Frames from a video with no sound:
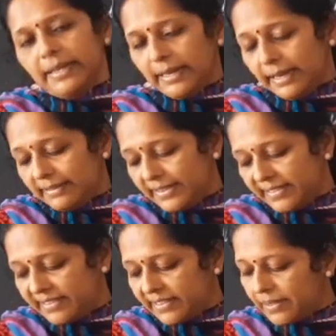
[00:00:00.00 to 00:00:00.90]

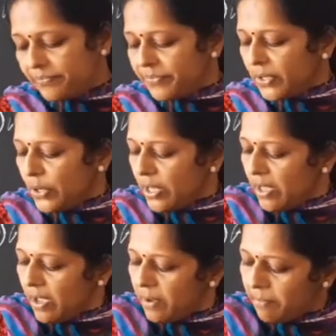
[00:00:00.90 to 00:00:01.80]
fertilizers.
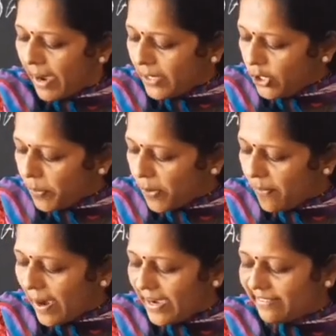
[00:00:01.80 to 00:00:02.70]
Manure
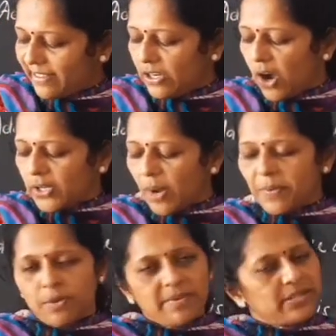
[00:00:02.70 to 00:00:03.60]
provides a lot of
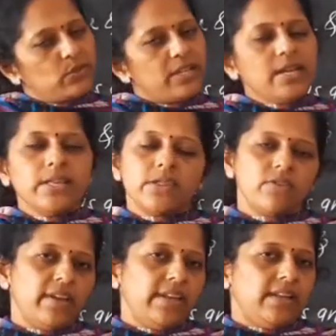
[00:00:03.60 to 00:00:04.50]
humus to the
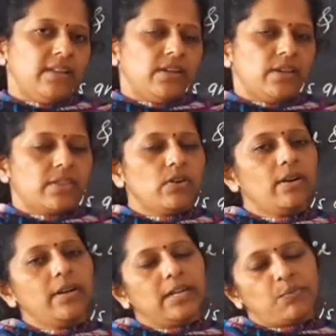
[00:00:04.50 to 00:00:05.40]
soil,
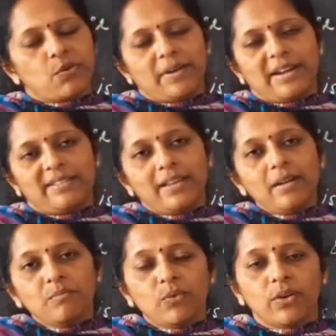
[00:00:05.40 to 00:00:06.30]
so it provides
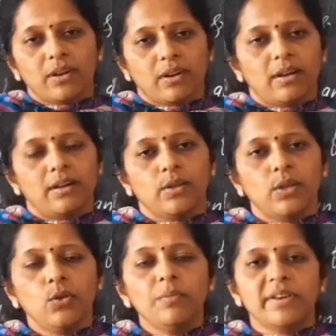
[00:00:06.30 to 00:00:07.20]

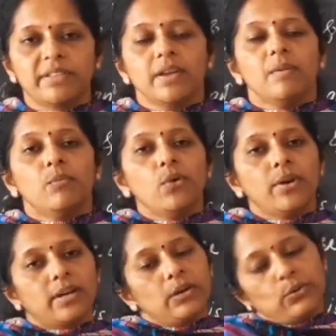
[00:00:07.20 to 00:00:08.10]
more humus
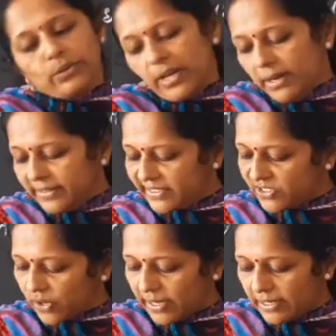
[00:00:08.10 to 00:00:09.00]
more to the
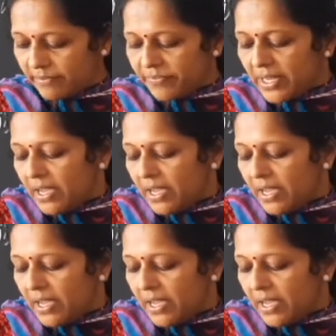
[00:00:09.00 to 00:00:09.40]
soil.